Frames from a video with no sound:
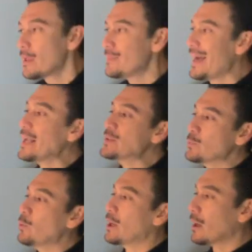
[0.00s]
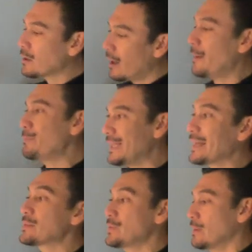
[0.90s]
That's what a
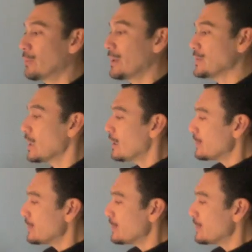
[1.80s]
complex number is.